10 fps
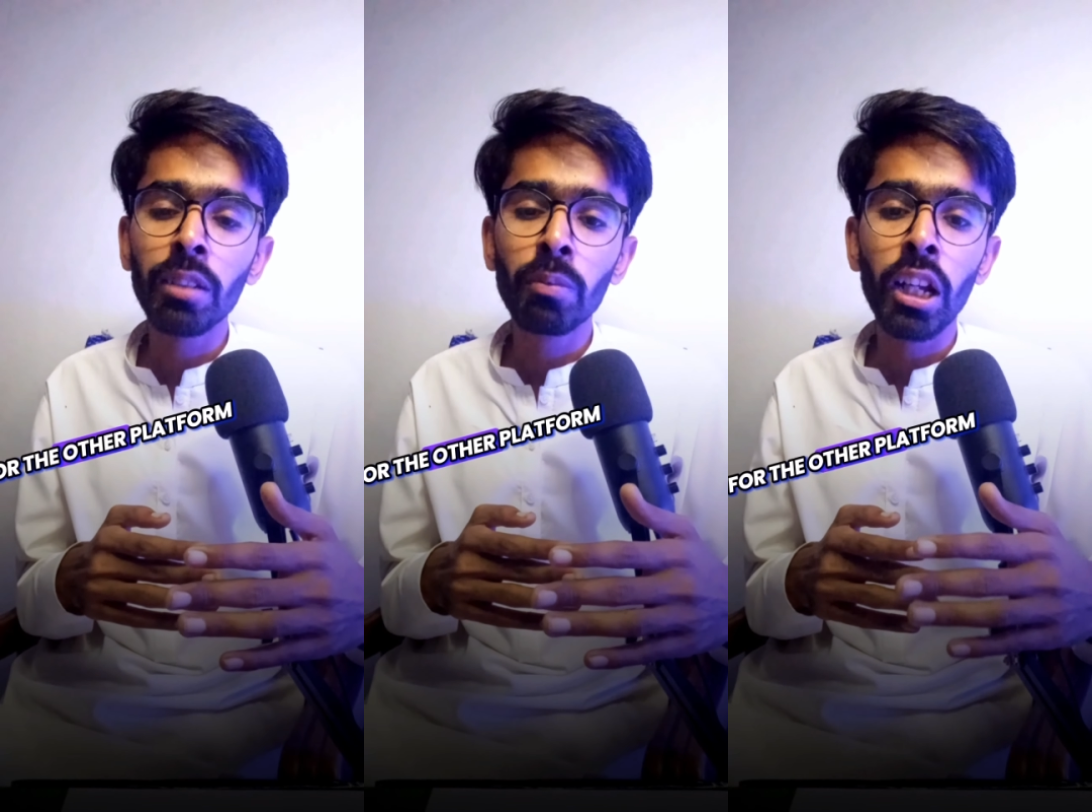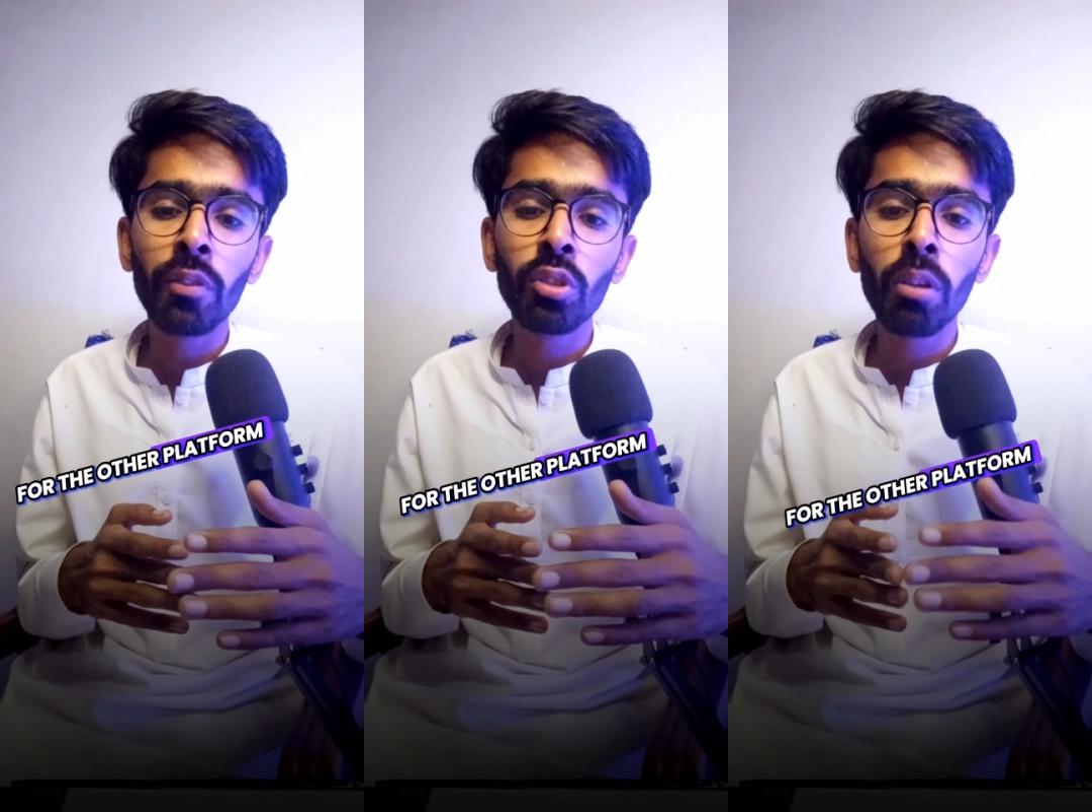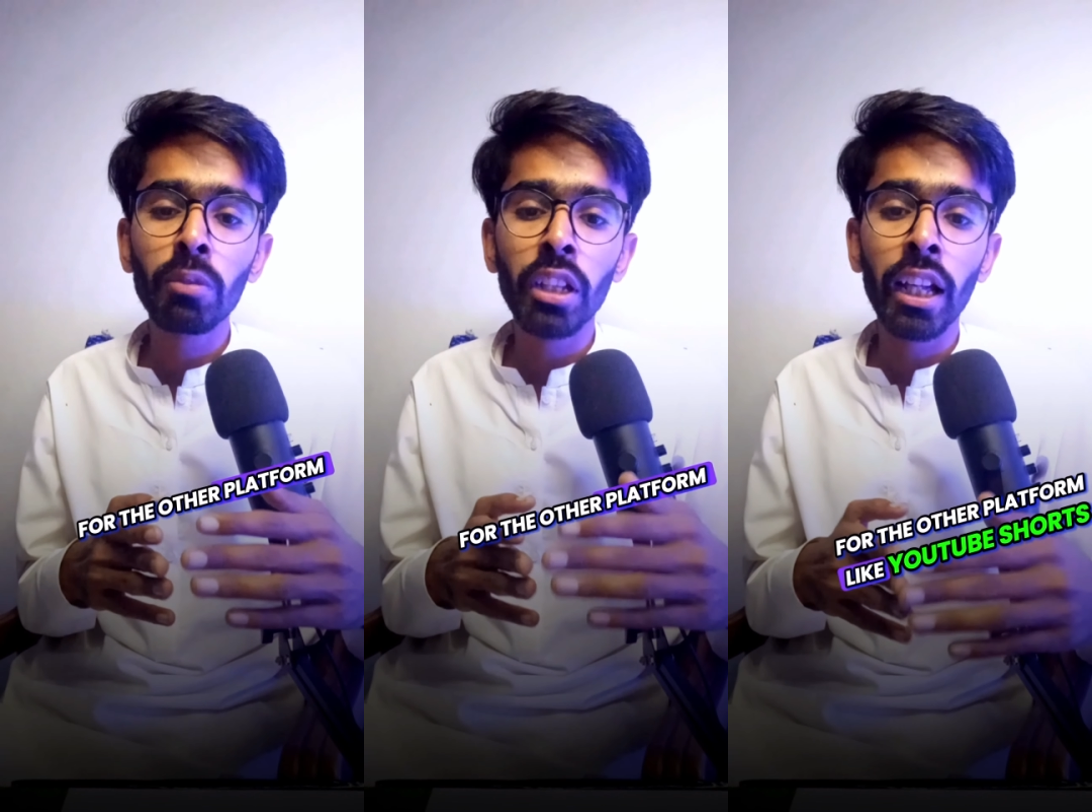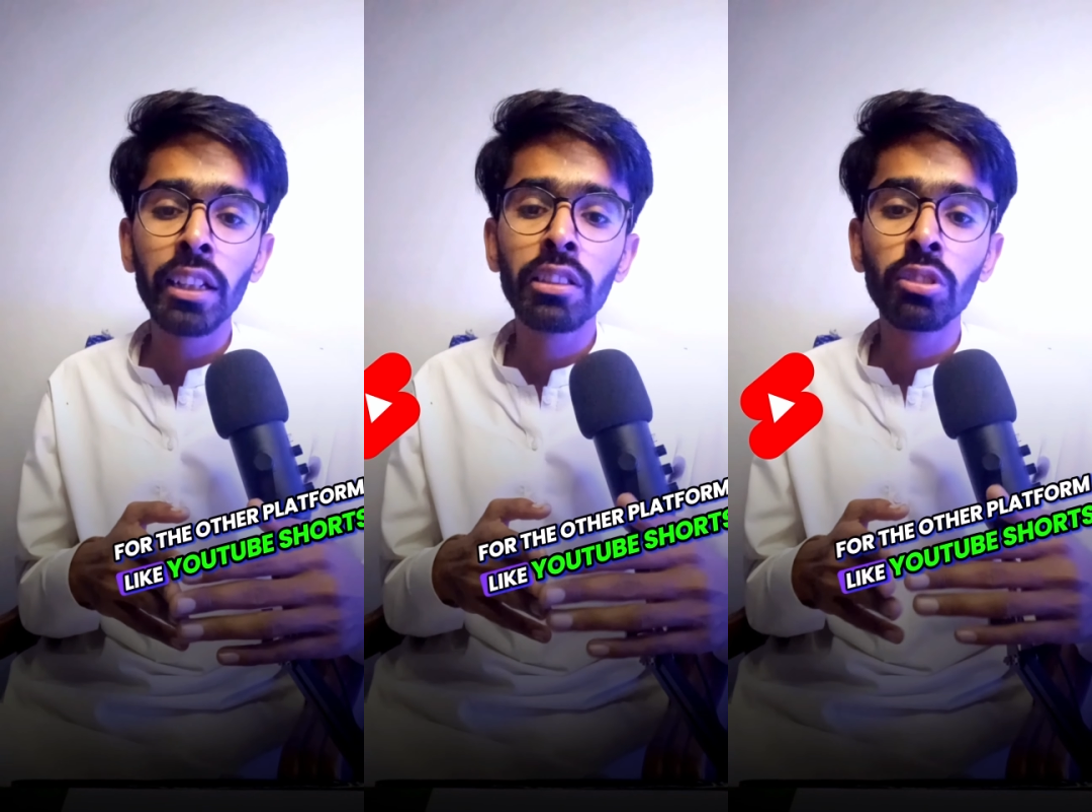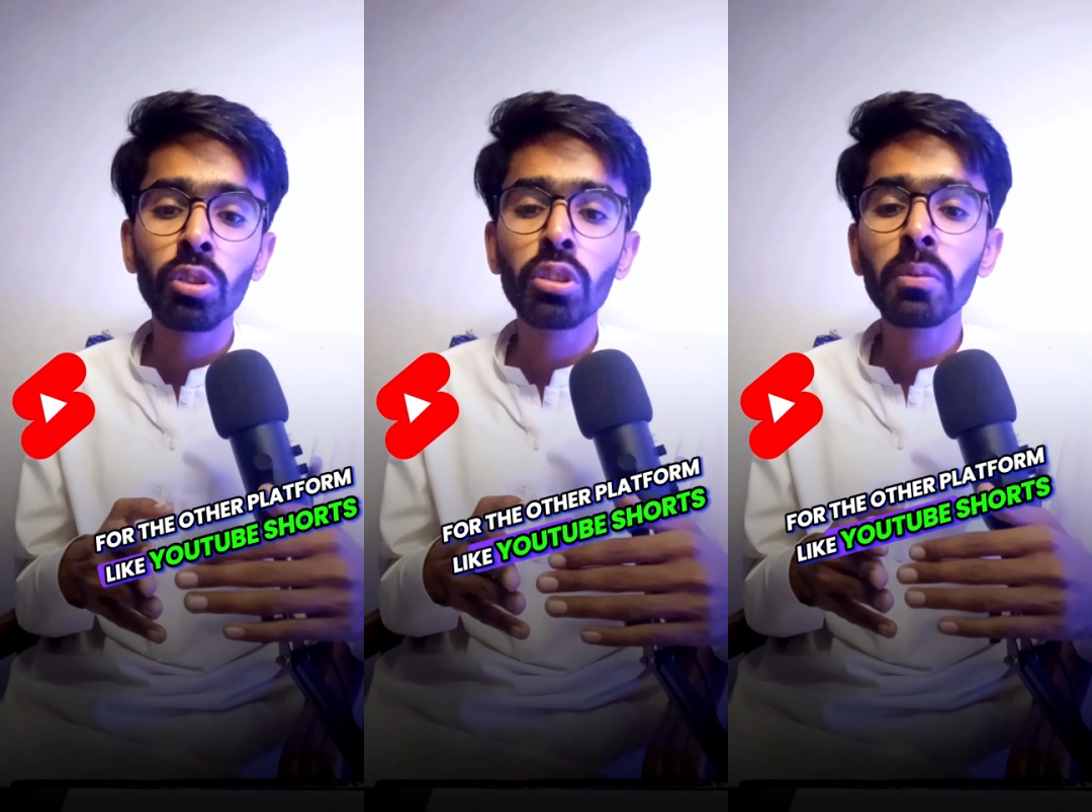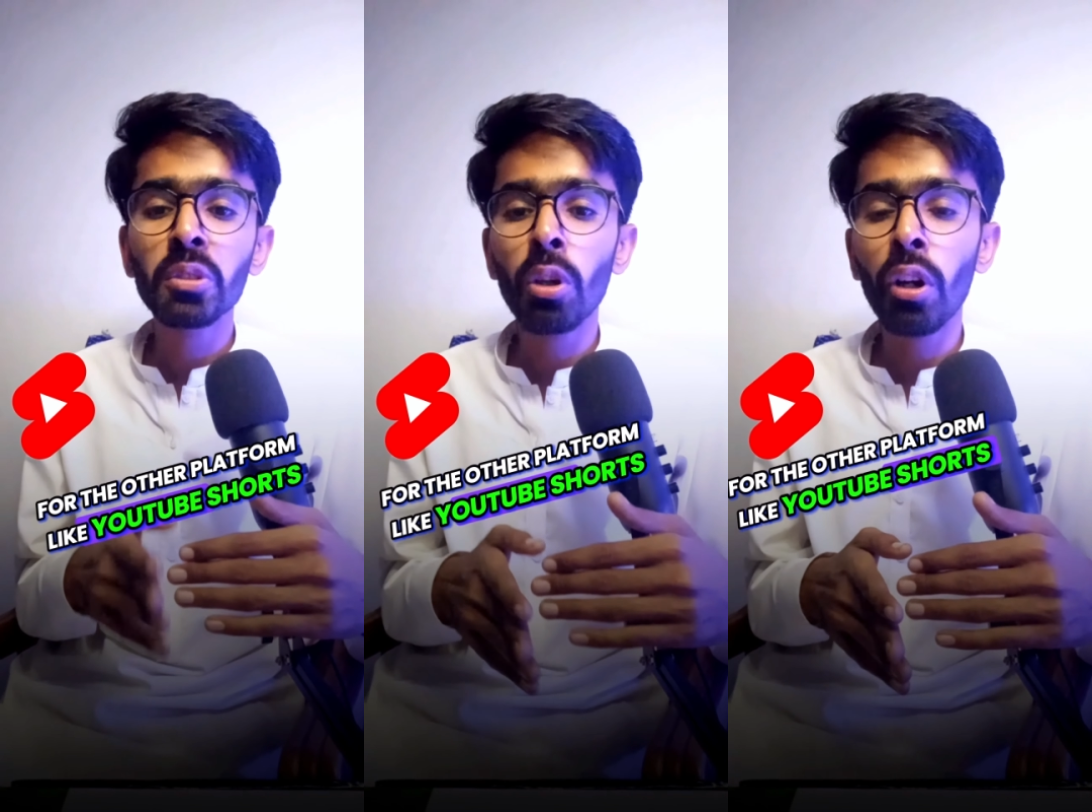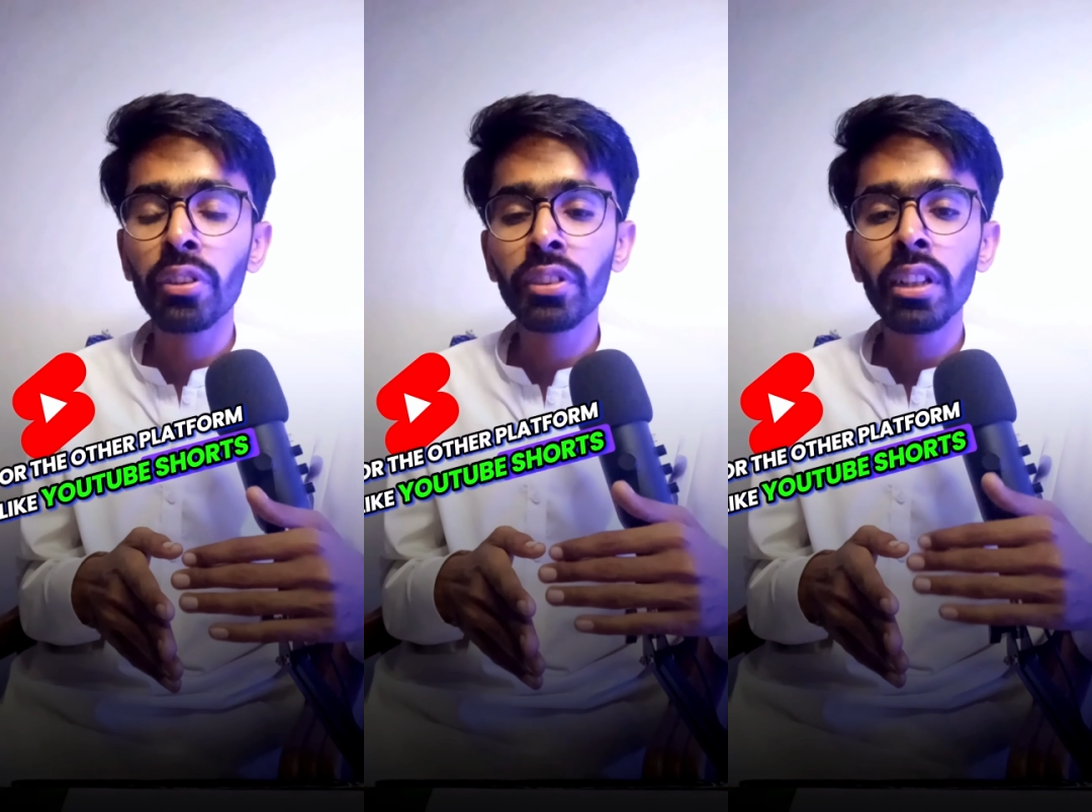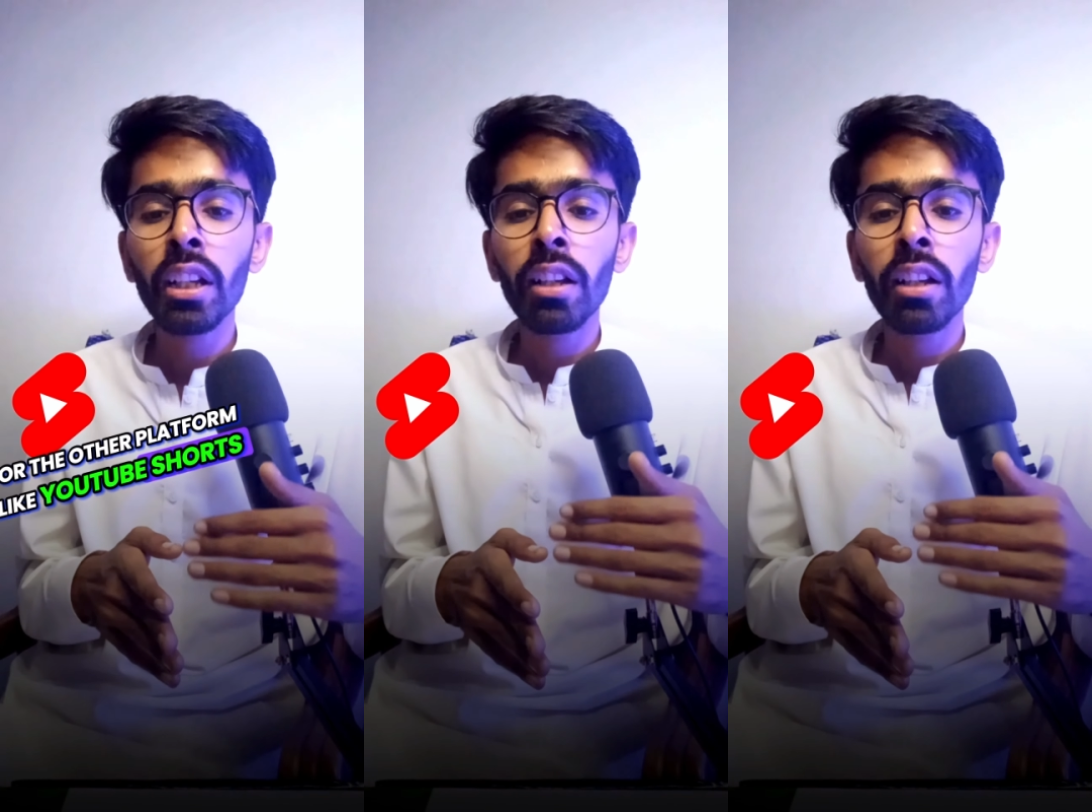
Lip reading: platforms like YouTube Shorts,